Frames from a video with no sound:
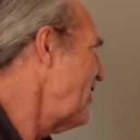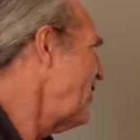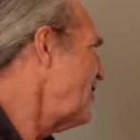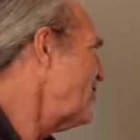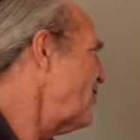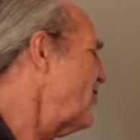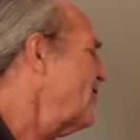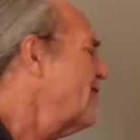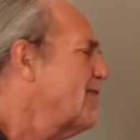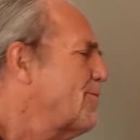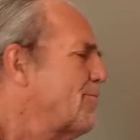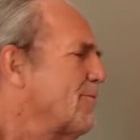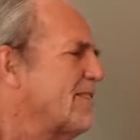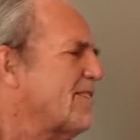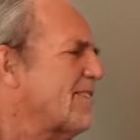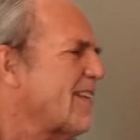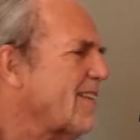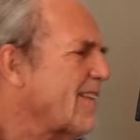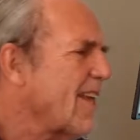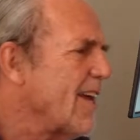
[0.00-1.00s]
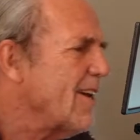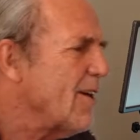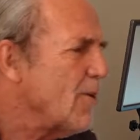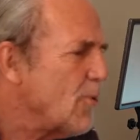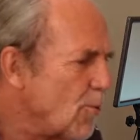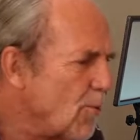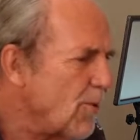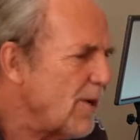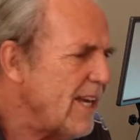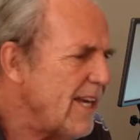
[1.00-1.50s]
So that means that
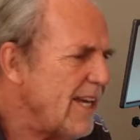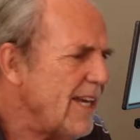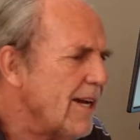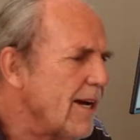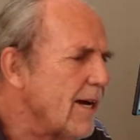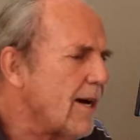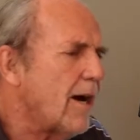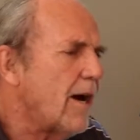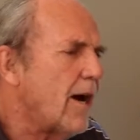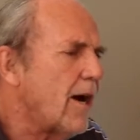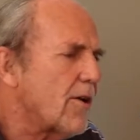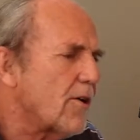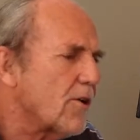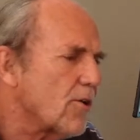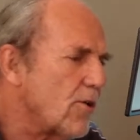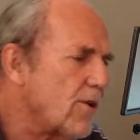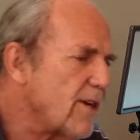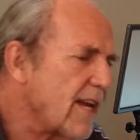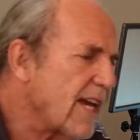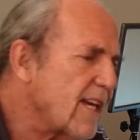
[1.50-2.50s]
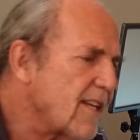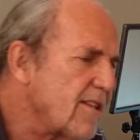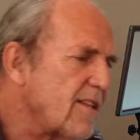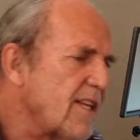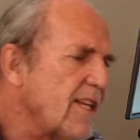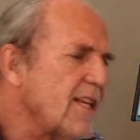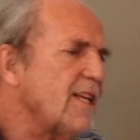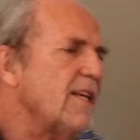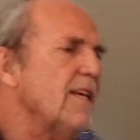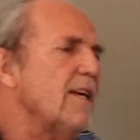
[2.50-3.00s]
we are
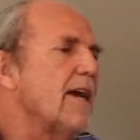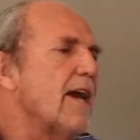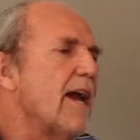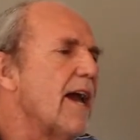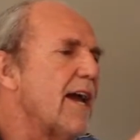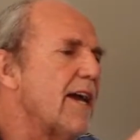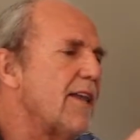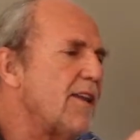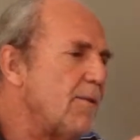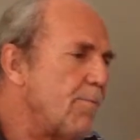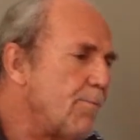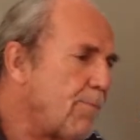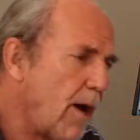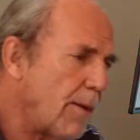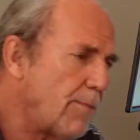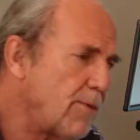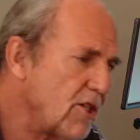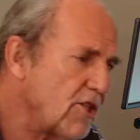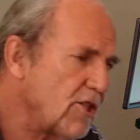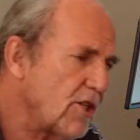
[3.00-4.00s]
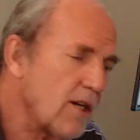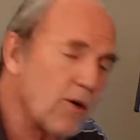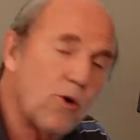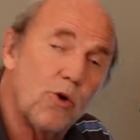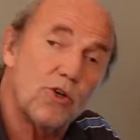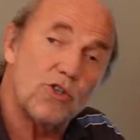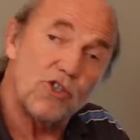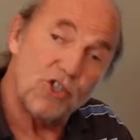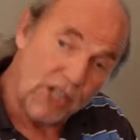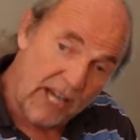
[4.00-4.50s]
collecting and publishing or
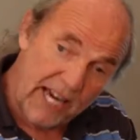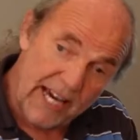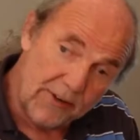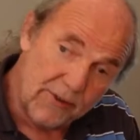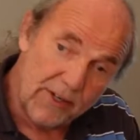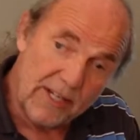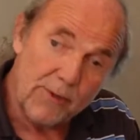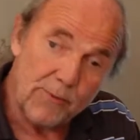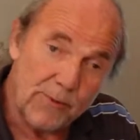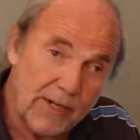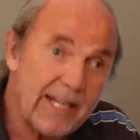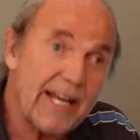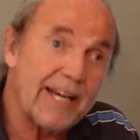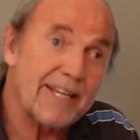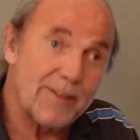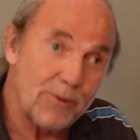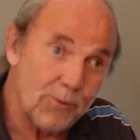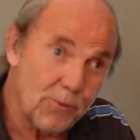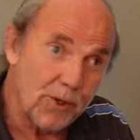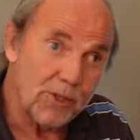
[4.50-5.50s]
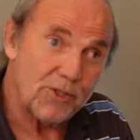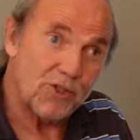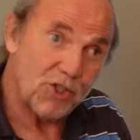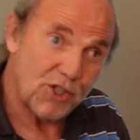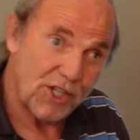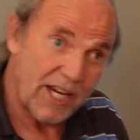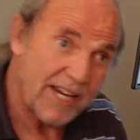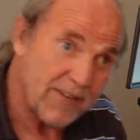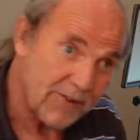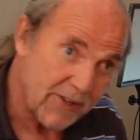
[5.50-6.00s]
sharing. We like the word
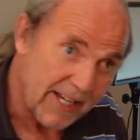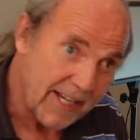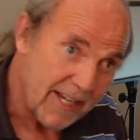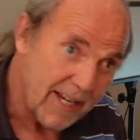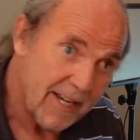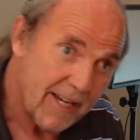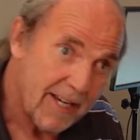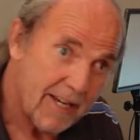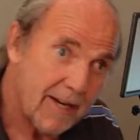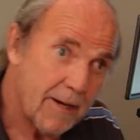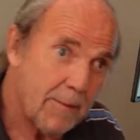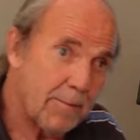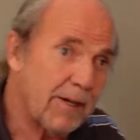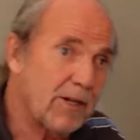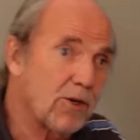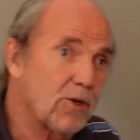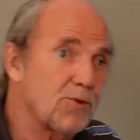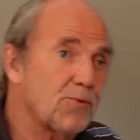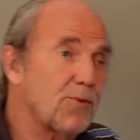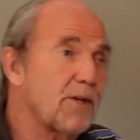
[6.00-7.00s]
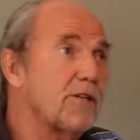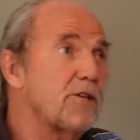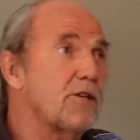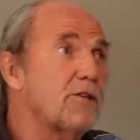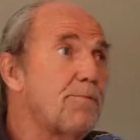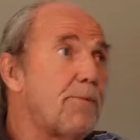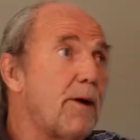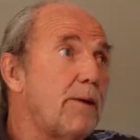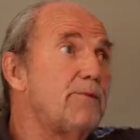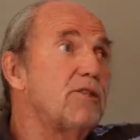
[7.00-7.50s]
sharing, because we are not
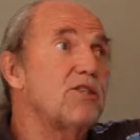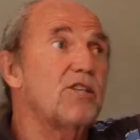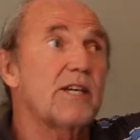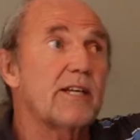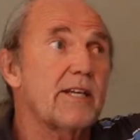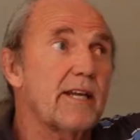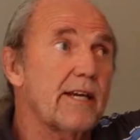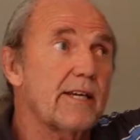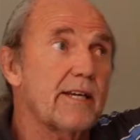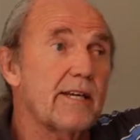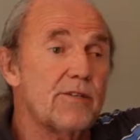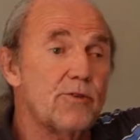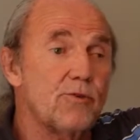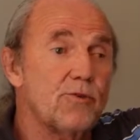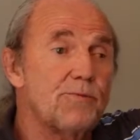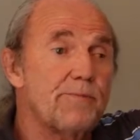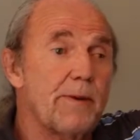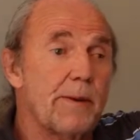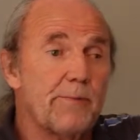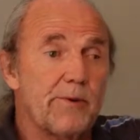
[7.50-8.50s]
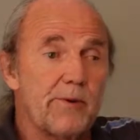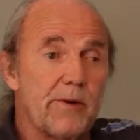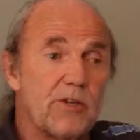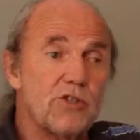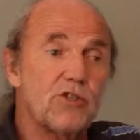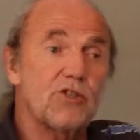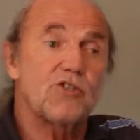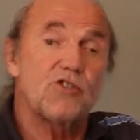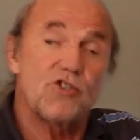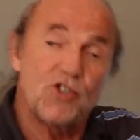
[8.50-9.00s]
publishing like a newspaper, we are
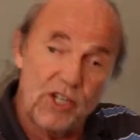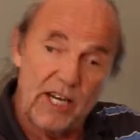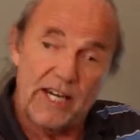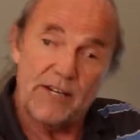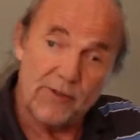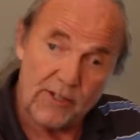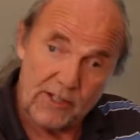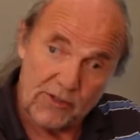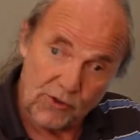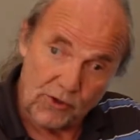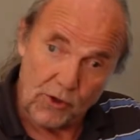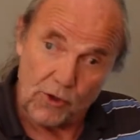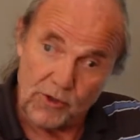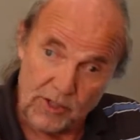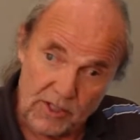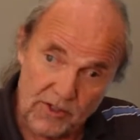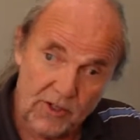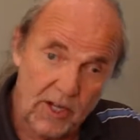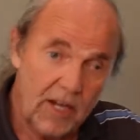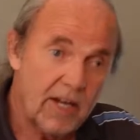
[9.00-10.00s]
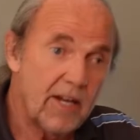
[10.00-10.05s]
just sharing stories.